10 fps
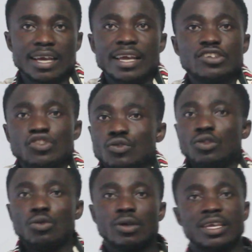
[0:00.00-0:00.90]
is to
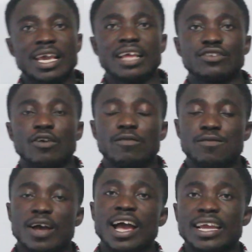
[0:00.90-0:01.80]
locate or
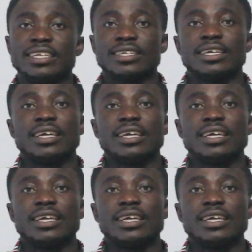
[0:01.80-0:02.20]
find